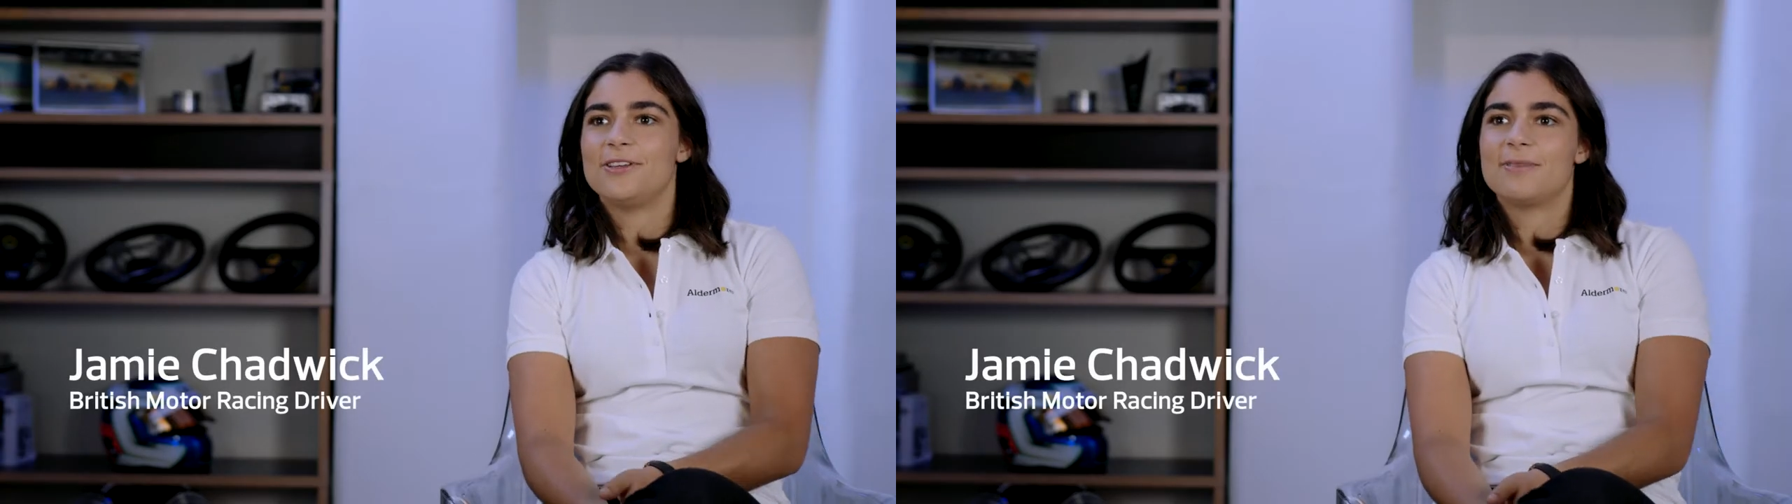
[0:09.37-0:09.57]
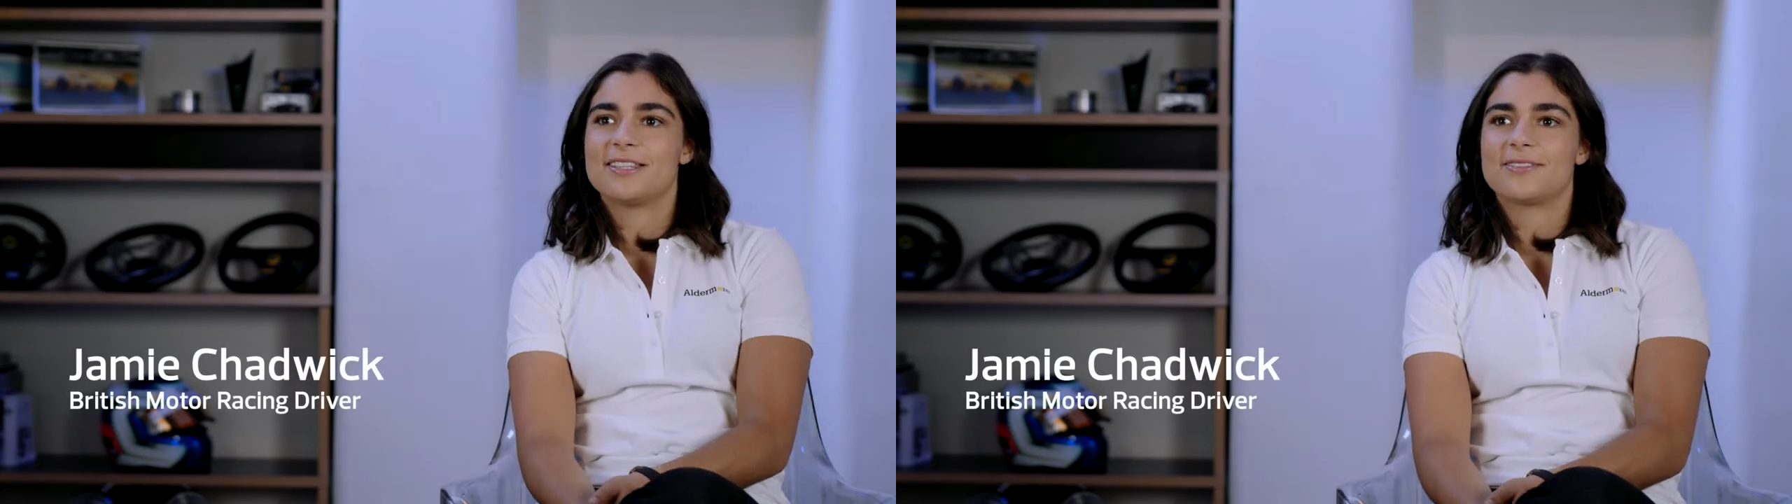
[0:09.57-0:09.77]

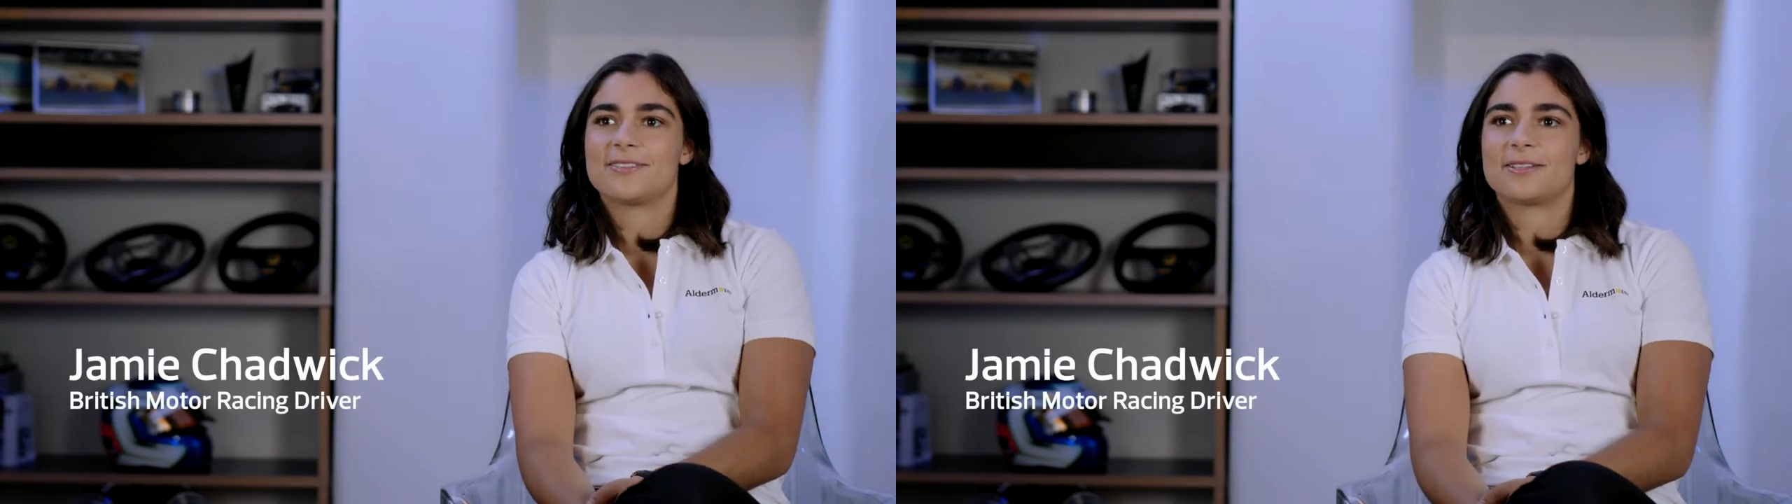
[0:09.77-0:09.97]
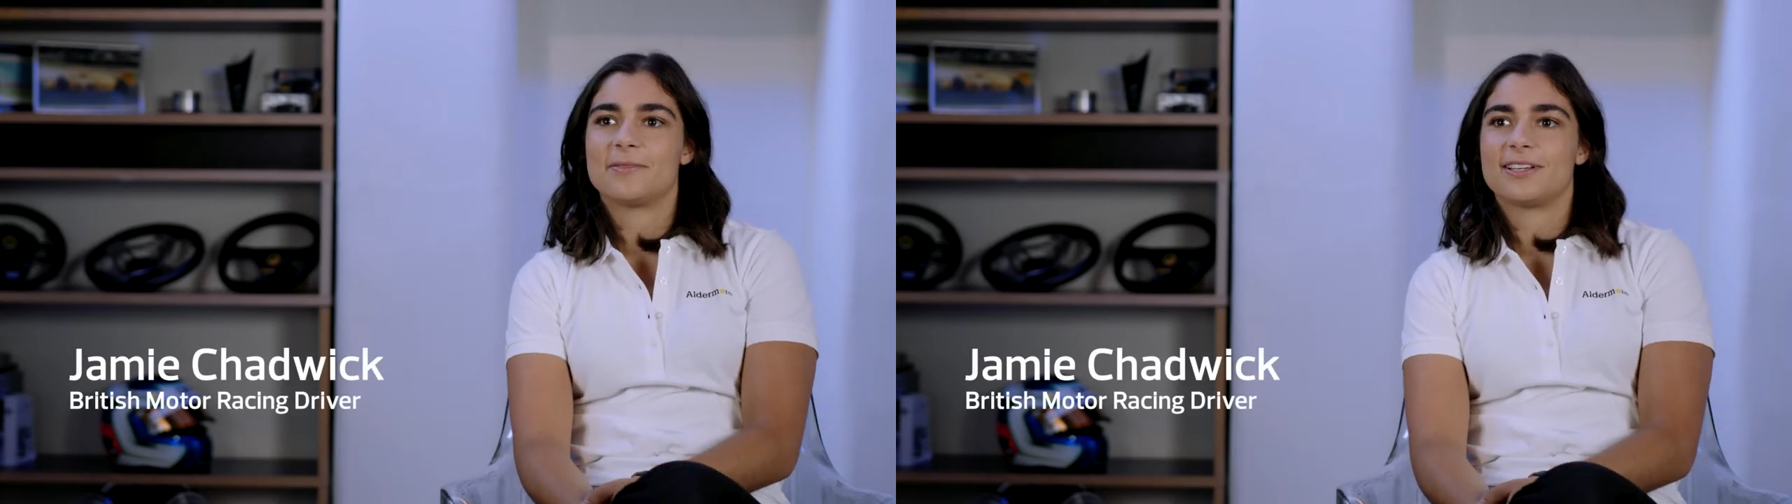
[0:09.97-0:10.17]
few
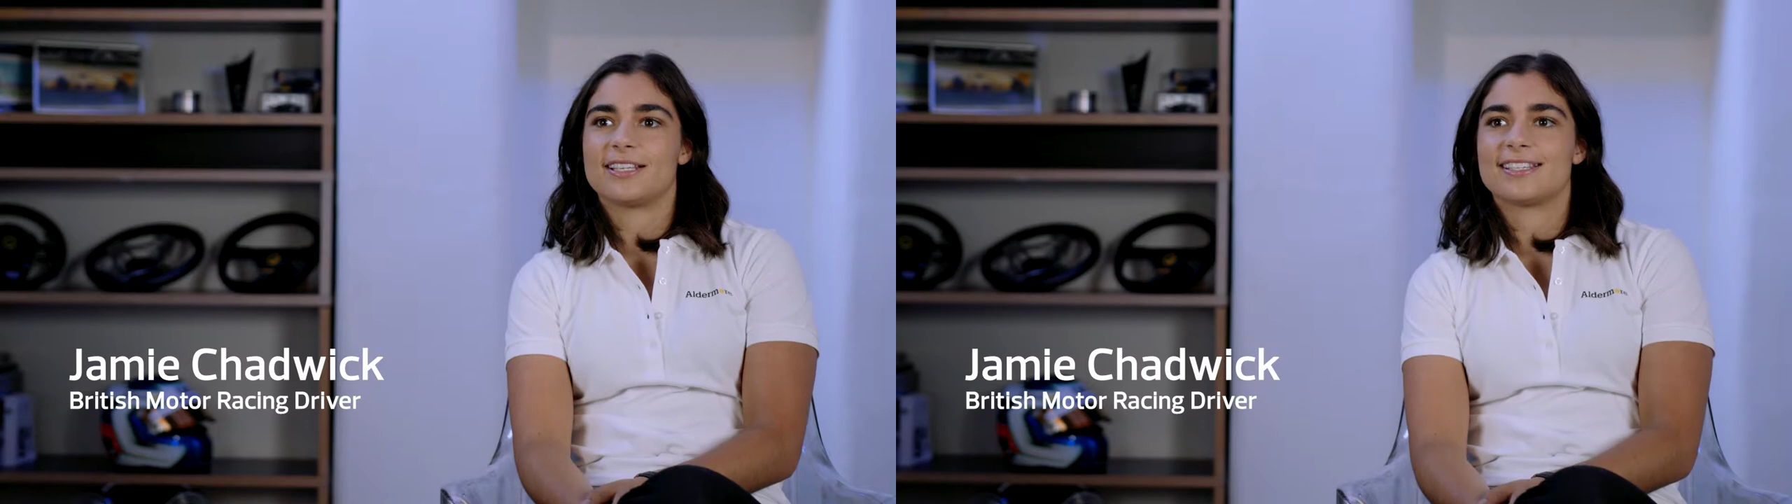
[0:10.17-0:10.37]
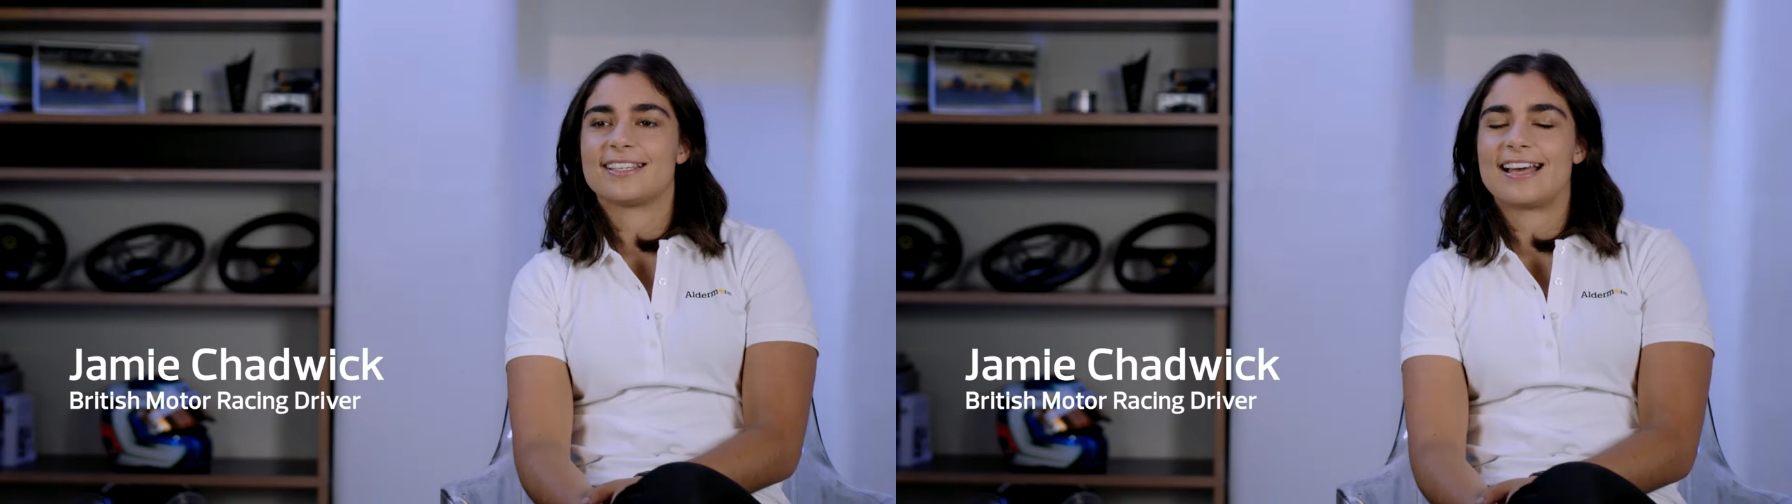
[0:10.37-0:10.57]
mentors, to be
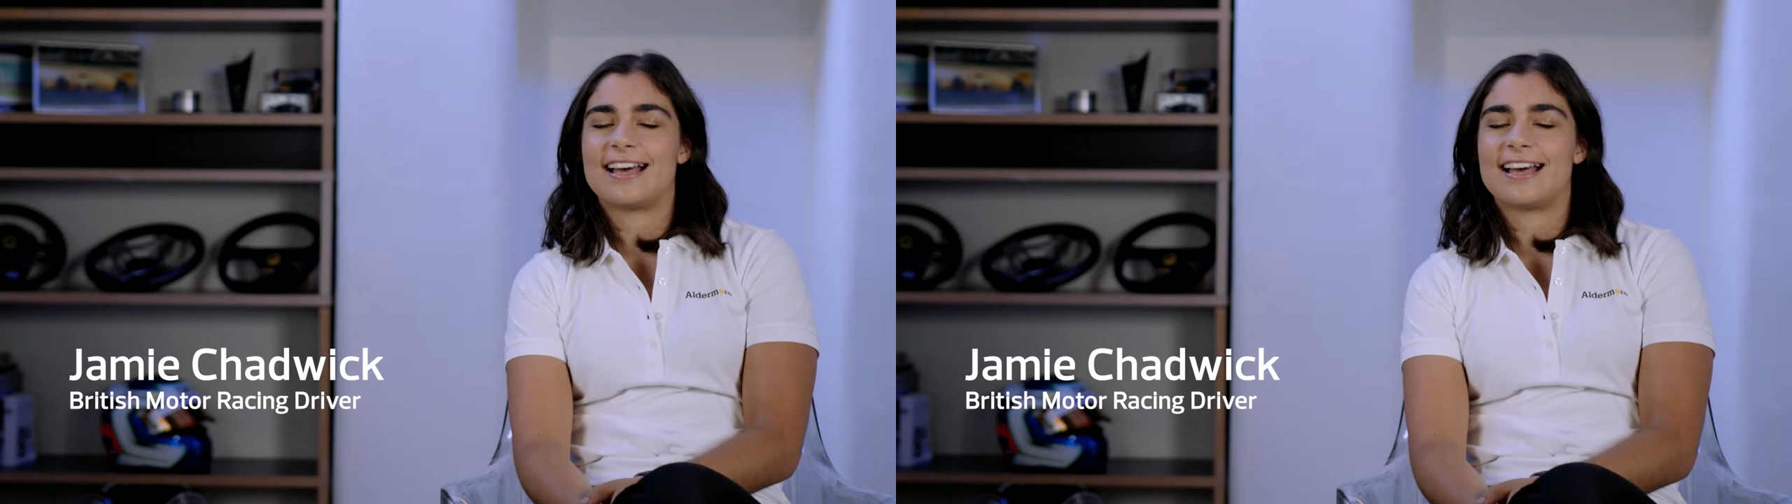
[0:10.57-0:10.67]
honest.